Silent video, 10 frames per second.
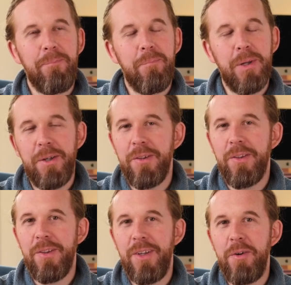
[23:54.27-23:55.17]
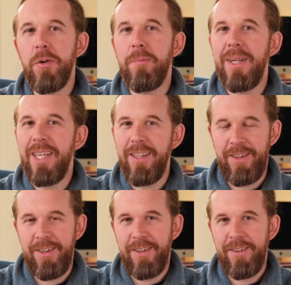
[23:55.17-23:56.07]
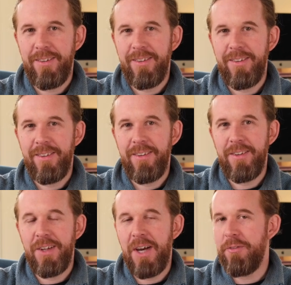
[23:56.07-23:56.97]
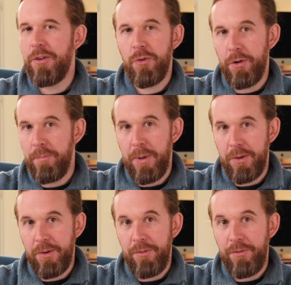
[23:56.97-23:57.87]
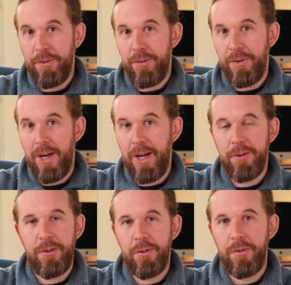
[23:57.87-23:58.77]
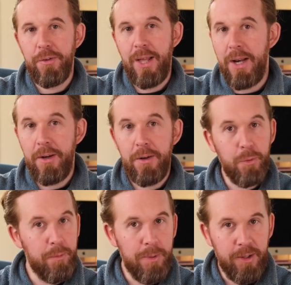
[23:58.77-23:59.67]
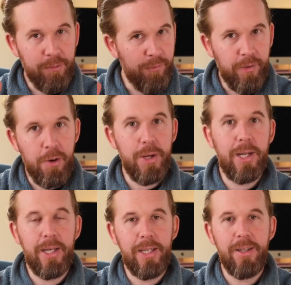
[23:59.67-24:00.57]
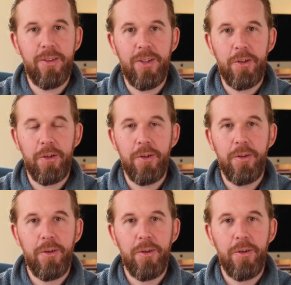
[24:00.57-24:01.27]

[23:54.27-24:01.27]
because it would have been easier to have a strong positive, and then there would have been a very clear decision,